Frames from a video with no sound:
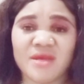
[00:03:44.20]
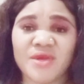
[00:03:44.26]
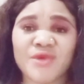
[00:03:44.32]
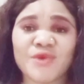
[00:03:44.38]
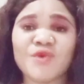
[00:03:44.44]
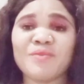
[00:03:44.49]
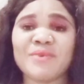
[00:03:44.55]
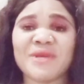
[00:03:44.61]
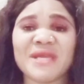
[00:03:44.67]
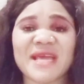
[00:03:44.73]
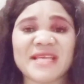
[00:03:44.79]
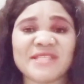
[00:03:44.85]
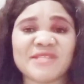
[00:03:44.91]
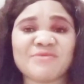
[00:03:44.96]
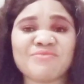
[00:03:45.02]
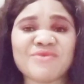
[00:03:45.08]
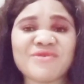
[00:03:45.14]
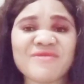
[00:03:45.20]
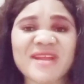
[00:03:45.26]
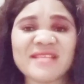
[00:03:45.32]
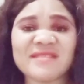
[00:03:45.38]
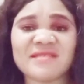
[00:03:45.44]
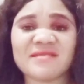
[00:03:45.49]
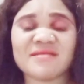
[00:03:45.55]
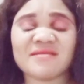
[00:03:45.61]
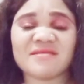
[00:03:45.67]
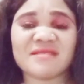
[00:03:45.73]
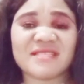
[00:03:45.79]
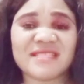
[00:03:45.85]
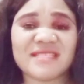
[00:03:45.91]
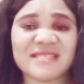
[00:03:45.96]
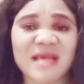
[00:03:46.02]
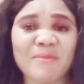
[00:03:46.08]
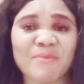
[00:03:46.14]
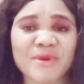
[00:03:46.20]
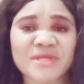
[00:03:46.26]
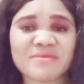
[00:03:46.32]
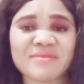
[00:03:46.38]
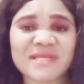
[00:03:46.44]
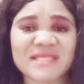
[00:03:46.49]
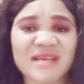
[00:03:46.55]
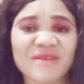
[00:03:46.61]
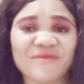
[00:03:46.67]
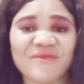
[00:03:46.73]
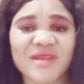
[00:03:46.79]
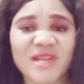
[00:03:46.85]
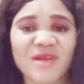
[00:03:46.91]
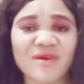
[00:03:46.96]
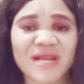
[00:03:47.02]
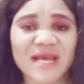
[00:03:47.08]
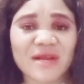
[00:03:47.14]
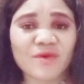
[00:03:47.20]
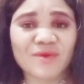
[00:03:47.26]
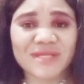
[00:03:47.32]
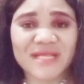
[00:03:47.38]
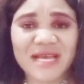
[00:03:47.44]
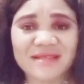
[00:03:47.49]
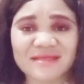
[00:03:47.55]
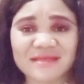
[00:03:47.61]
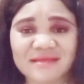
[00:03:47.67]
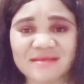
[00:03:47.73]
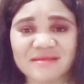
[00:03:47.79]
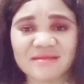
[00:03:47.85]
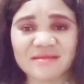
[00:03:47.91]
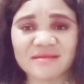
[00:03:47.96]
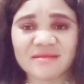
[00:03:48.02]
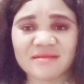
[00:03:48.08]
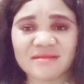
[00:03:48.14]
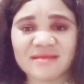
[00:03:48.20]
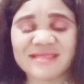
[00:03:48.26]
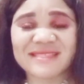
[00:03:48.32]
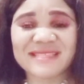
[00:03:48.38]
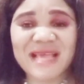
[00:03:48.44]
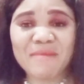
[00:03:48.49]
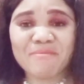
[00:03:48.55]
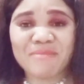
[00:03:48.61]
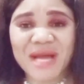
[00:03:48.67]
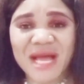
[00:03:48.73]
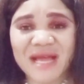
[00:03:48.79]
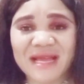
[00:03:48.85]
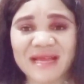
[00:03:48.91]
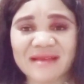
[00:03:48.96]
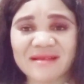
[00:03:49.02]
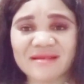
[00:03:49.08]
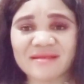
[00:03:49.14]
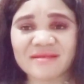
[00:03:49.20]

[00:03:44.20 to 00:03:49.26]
you'll be experience disappointment and failure and all that, setback.